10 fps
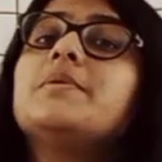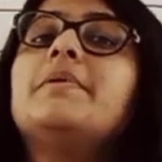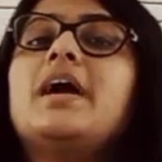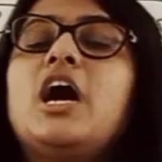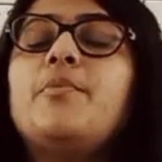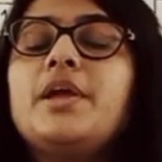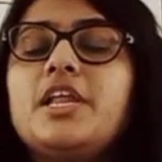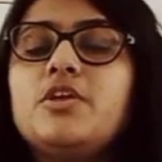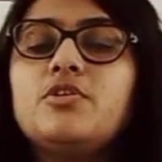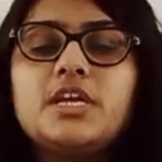how
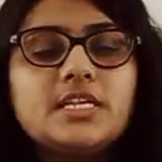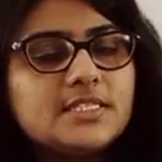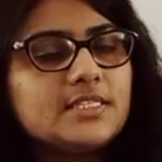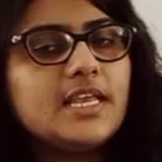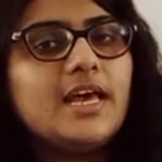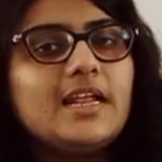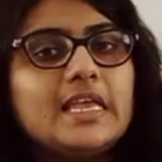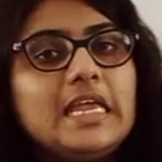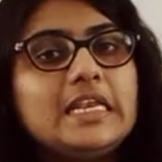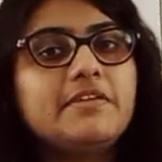many units? They are
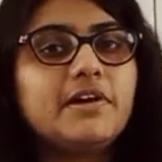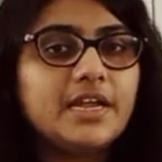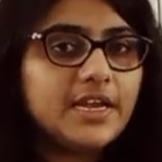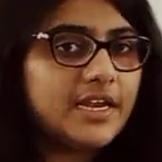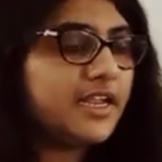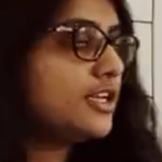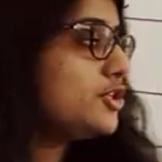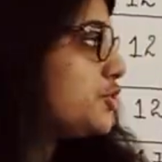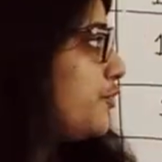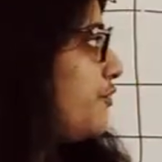again divided
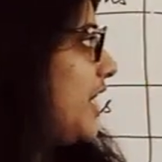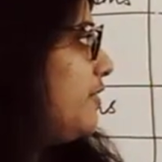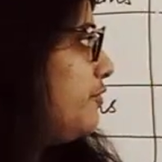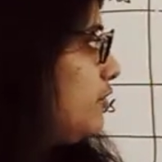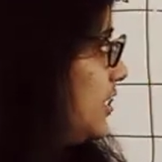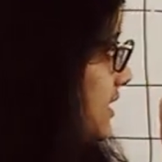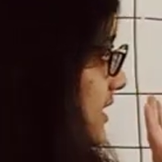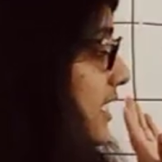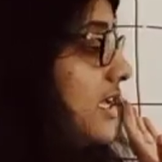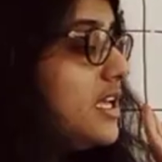into 5 units.
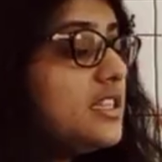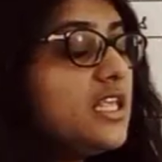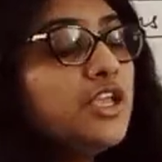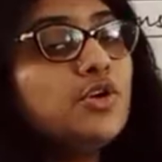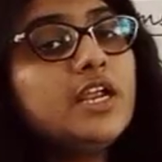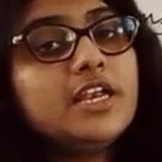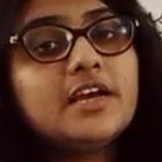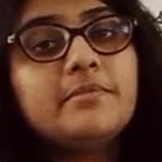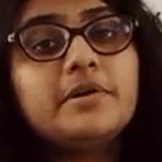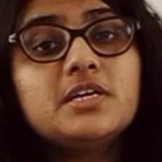The unit
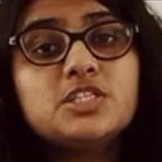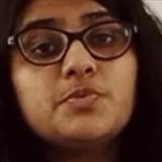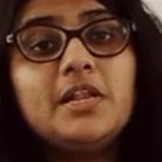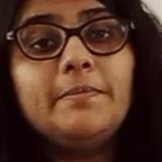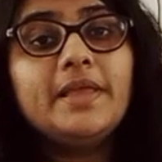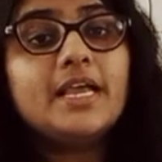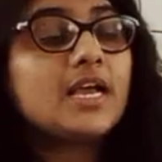numbers will be